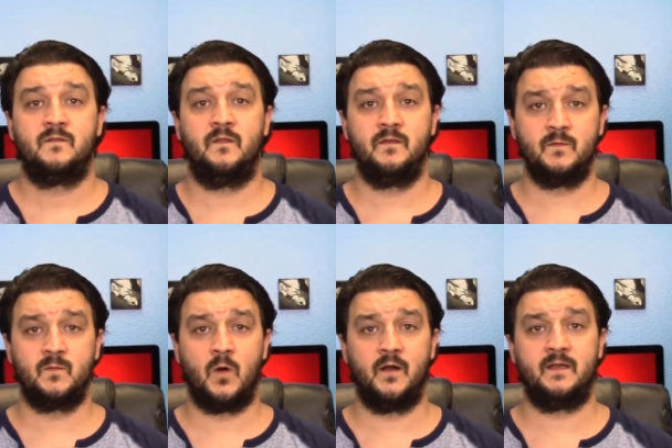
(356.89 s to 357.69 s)
So this was
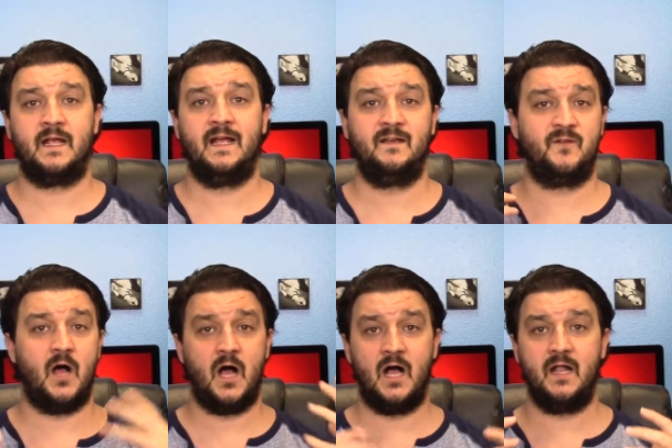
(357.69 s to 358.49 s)
worded kind of
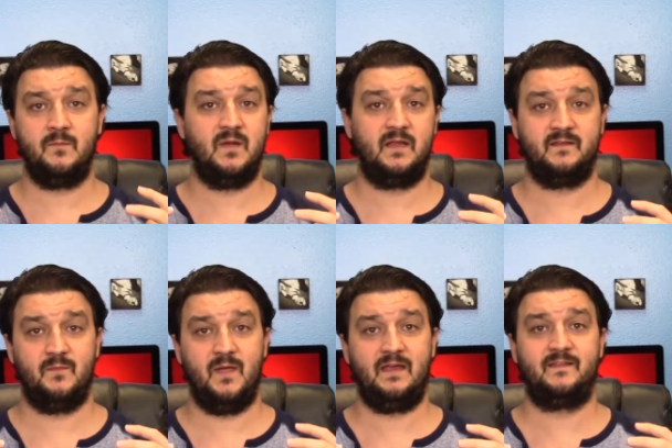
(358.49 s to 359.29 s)
odd because it
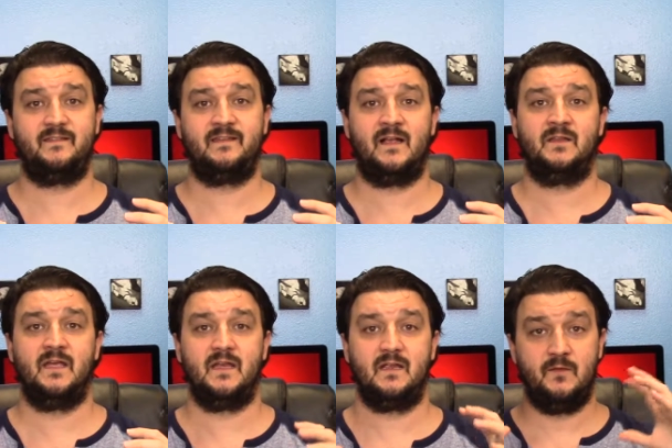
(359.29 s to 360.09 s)
makes it sound like